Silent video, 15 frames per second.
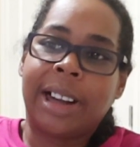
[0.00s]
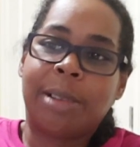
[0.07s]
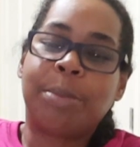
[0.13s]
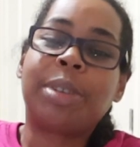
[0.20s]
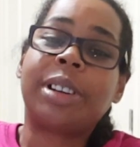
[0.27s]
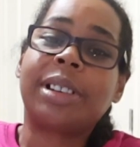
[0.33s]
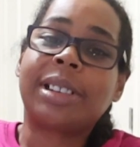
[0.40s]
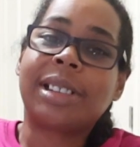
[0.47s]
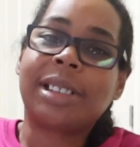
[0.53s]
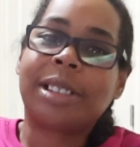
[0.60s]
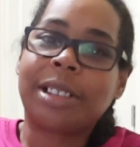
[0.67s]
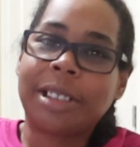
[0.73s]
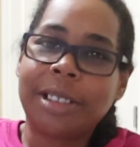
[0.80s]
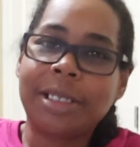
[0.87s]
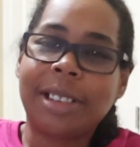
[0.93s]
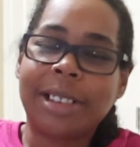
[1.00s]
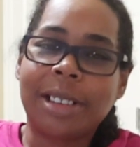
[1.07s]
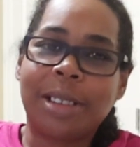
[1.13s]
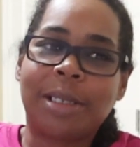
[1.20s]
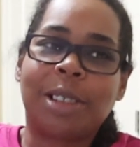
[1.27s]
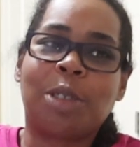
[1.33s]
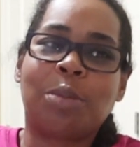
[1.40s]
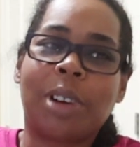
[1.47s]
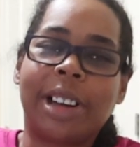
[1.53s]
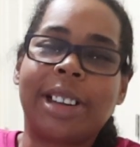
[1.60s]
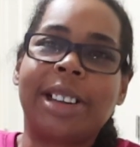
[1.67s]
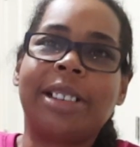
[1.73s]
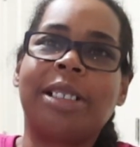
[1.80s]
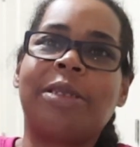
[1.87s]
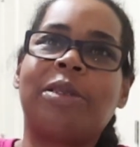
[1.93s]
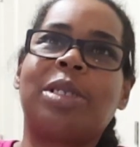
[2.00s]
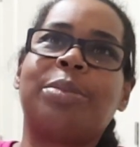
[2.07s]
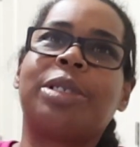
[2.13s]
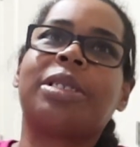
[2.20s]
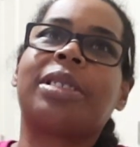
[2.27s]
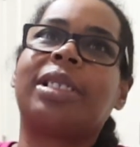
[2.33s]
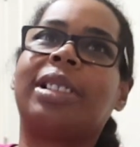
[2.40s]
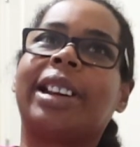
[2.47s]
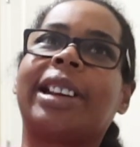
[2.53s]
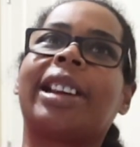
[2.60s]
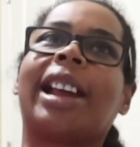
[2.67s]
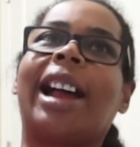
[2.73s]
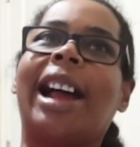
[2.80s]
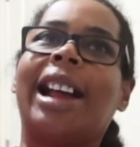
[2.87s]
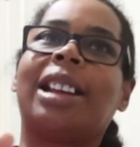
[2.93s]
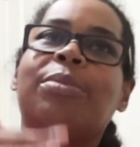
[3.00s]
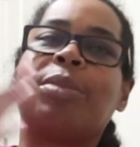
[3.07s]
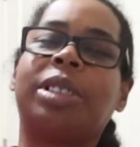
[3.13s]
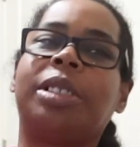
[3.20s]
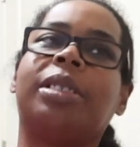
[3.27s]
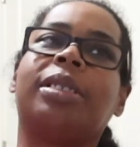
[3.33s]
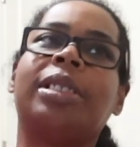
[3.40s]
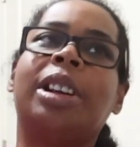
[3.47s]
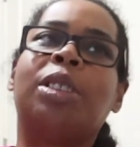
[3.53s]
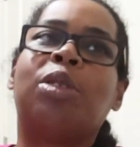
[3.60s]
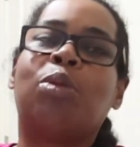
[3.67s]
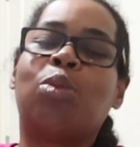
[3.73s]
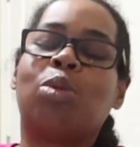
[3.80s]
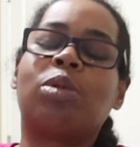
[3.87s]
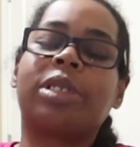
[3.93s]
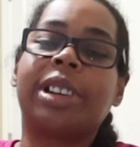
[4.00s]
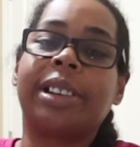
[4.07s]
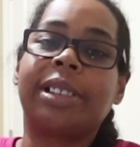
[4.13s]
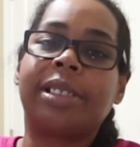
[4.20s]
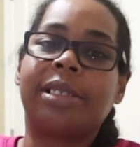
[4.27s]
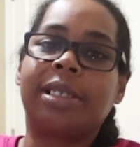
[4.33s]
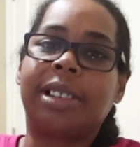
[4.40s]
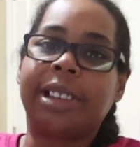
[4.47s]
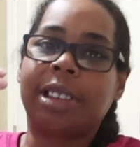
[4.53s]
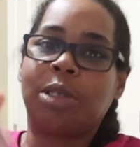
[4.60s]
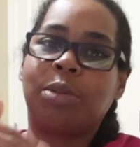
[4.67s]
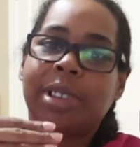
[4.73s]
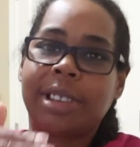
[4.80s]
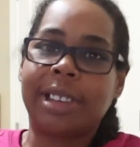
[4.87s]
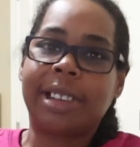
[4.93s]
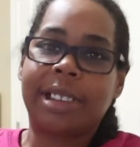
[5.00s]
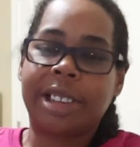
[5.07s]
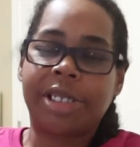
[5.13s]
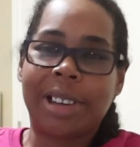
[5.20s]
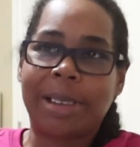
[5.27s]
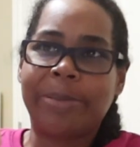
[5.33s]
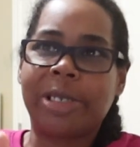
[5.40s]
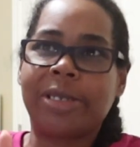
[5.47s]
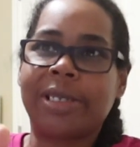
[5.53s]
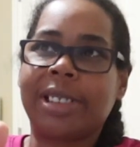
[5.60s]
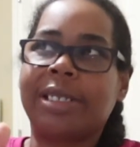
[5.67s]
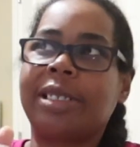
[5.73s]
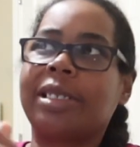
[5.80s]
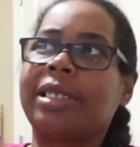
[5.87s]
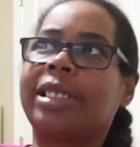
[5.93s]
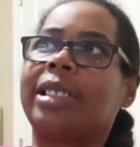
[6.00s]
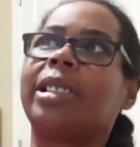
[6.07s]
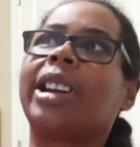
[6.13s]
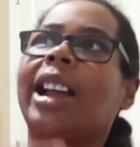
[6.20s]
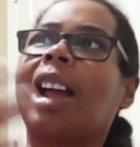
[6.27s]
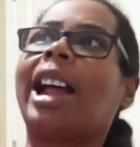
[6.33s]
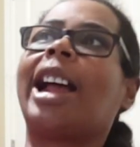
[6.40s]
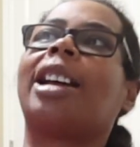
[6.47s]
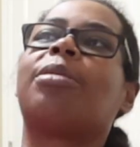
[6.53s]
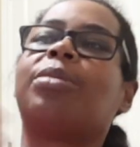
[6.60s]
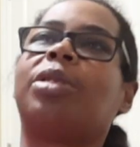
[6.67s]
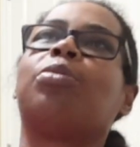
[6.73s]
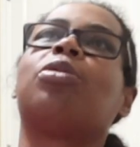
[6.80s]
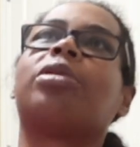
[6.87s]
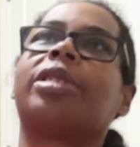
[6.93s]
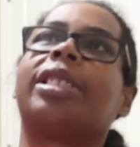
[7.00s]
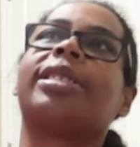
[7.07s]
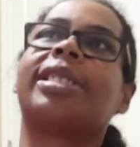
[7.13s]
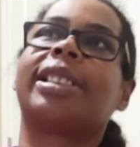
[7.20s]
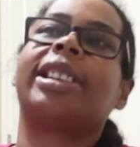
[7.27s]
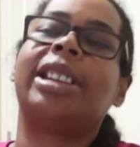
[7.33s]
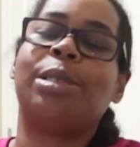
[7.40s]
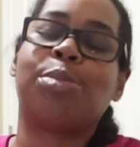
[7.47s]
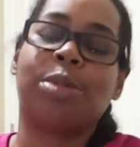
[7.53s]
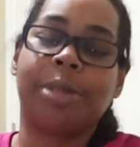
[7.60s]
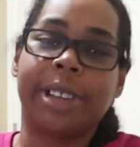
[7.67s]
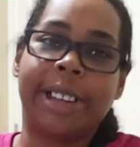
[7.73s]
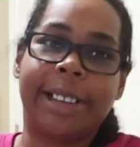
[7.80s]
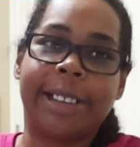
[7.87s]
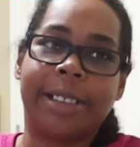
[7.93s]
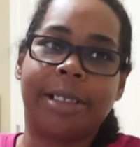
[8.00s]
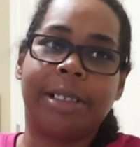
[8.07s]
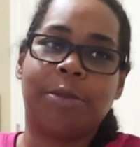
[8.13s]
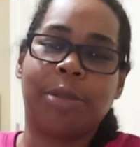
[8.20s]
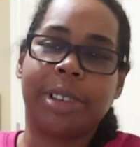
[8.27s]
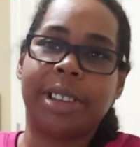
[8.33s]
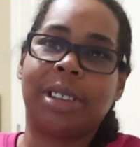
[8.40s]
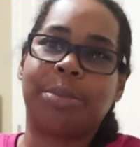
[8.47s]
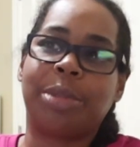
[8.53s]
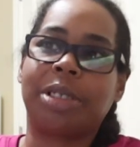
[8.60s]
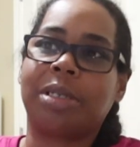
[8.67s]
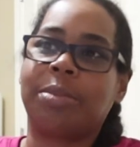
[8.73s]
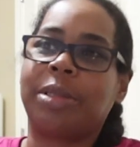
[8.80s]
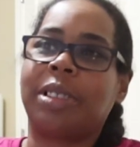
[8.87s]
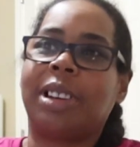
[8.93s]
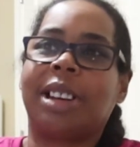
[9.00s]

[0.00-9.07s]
But the good thing, the writing of the book, like, had me wanting, like, the way that the chapters ended, had me wanting to keep read the book. But,